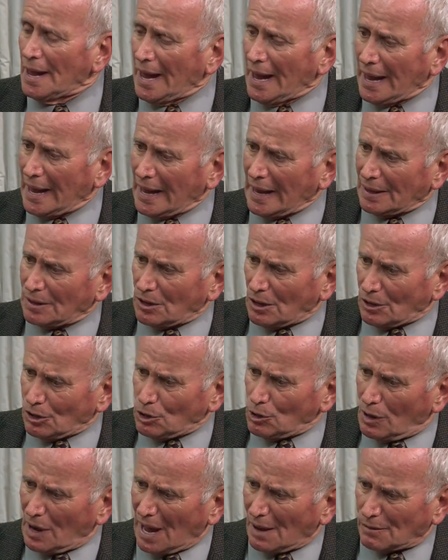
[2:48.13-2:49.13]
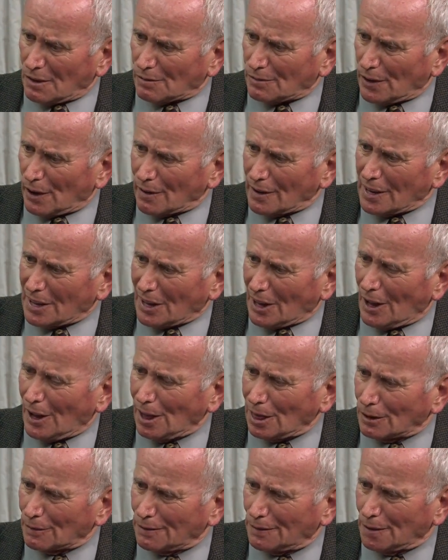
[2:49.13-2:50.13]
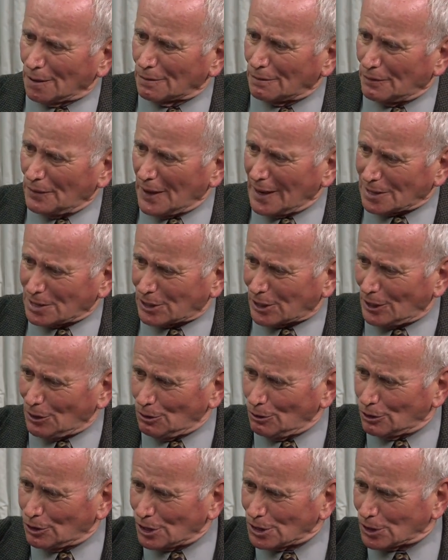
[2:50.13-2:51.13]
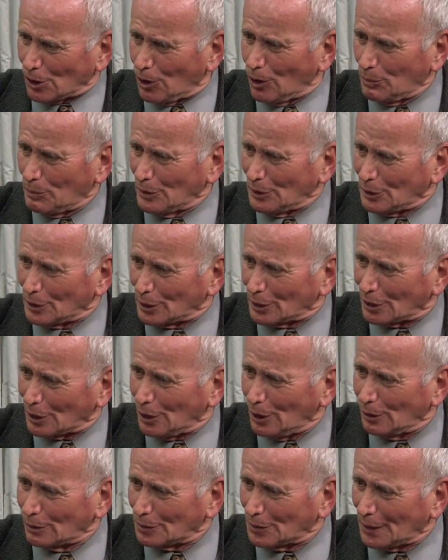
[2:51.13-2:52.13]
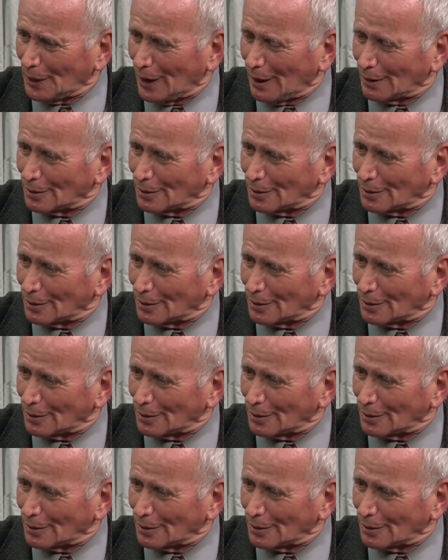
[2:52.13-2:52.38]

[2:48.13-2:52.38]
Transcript: and you have a very colorful vest. Can you just open your coat there and